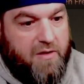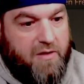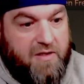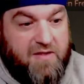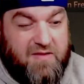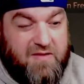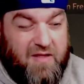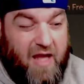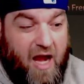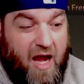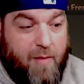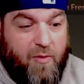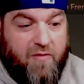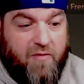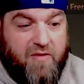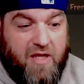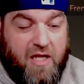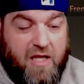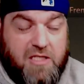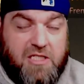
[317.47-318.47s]
You can see Hammer of
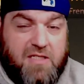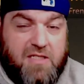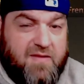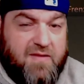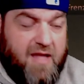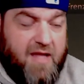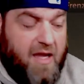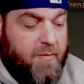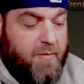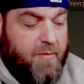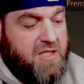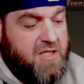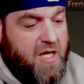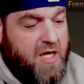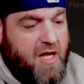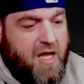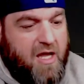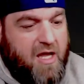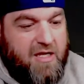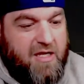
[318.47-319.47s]
the Ancients damage
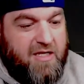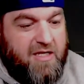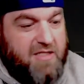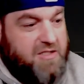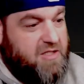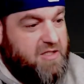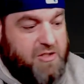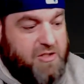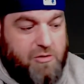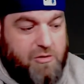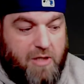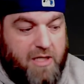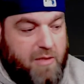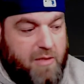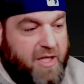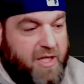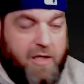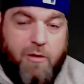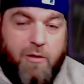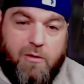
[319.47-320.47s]
is just straight up
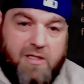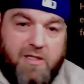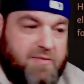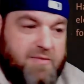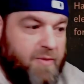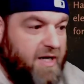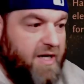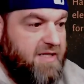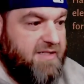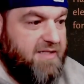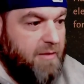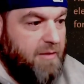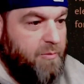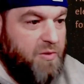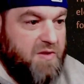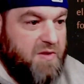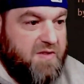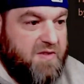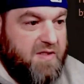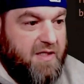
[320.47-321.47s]
increased by
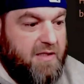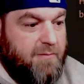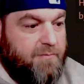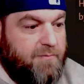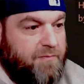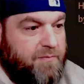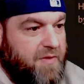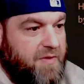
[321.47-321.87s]
10%.